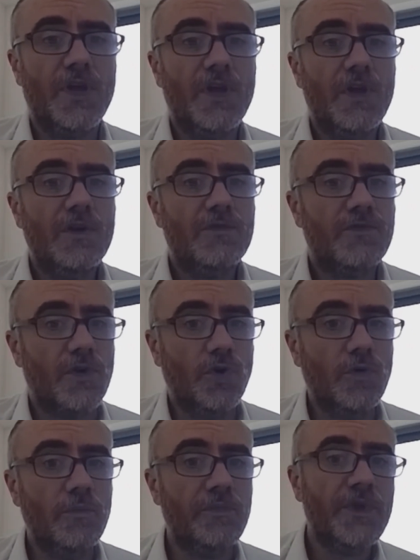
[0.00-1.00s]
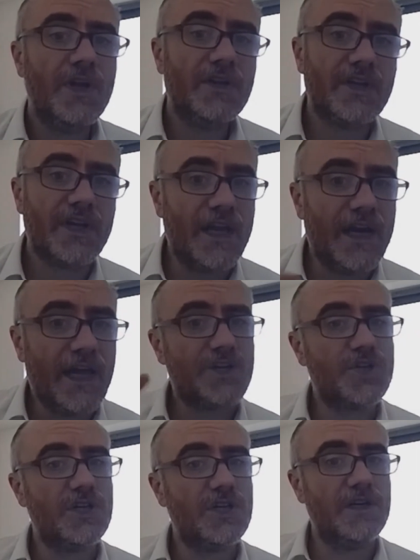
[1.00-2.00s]
for whom the
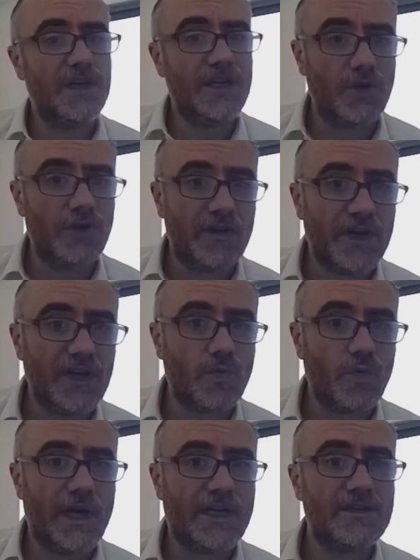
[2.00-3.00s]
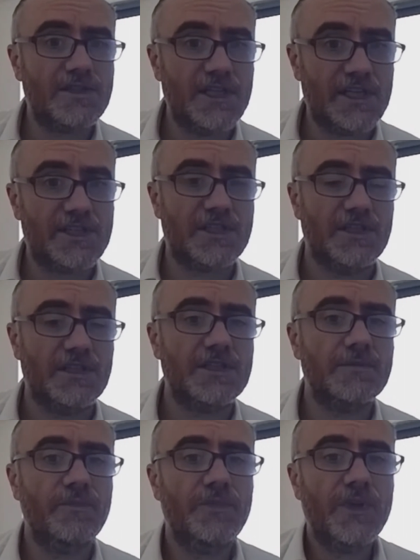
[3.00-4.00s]
connection is already quite distant.
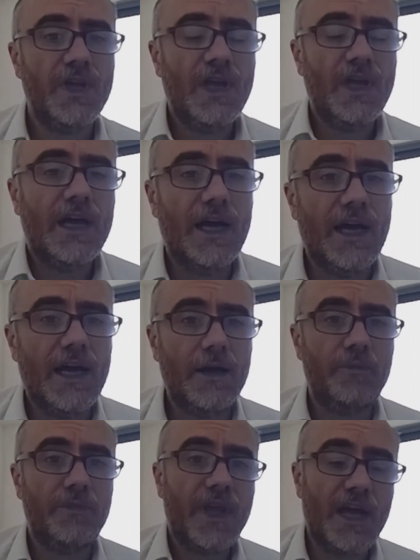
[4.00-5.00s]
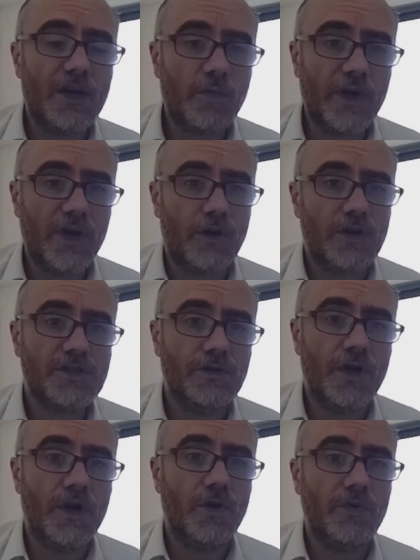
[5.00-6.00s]
Um, and we also
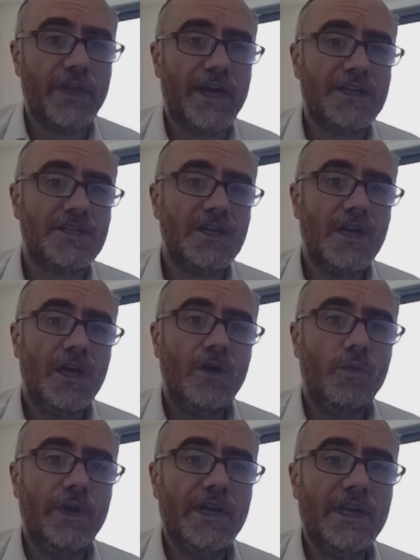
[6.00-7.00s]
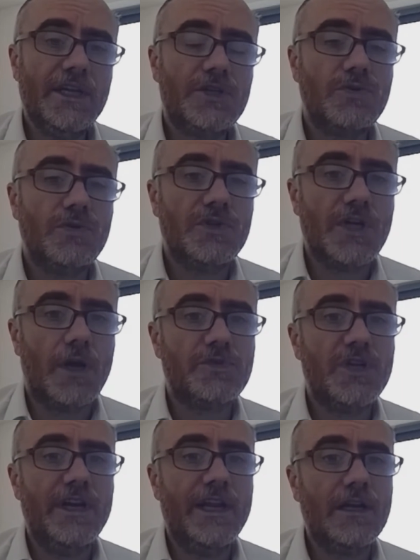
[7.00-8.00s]
know that we need to adopt an
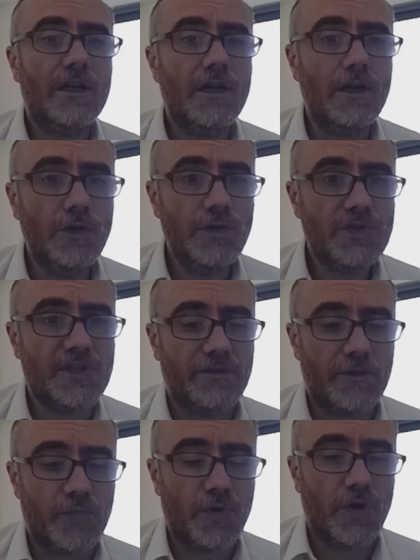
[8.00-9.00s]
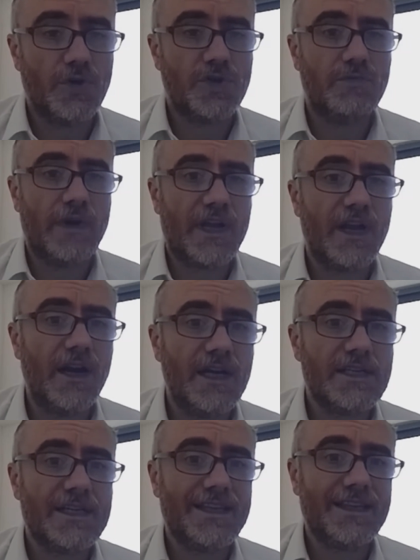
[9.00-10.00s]
inclusive approach,
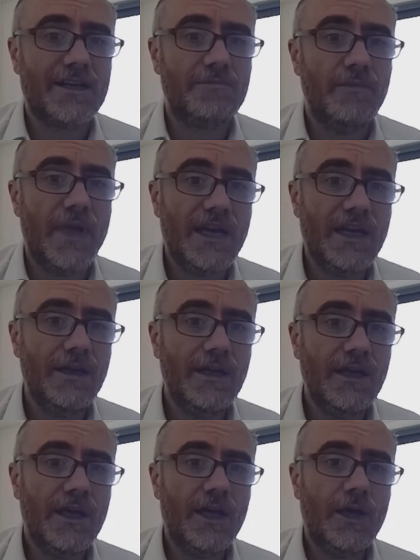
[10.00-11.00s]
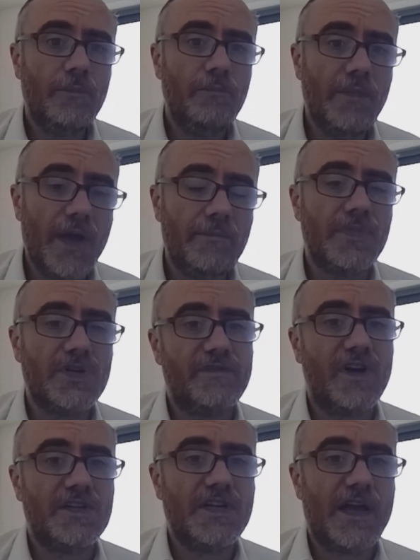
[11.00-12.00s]
recognizing that many members of
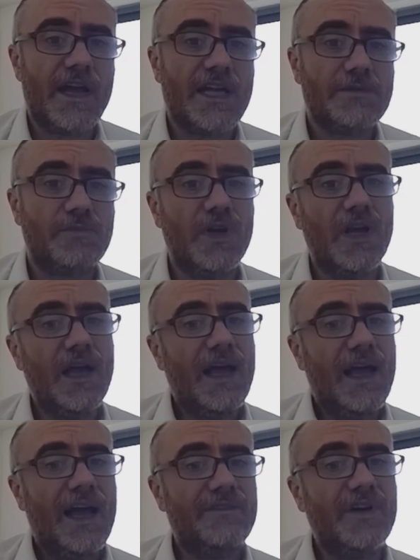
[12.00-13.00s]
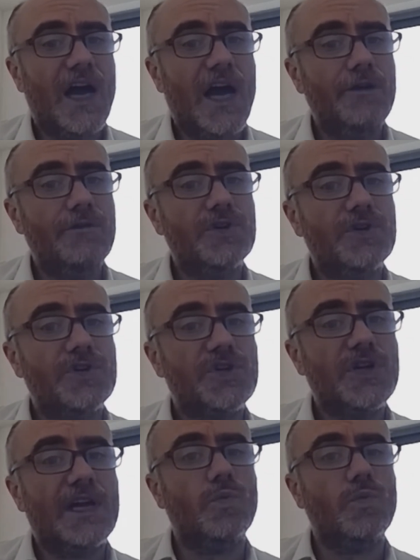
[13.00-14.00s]
our diaspora have Irish as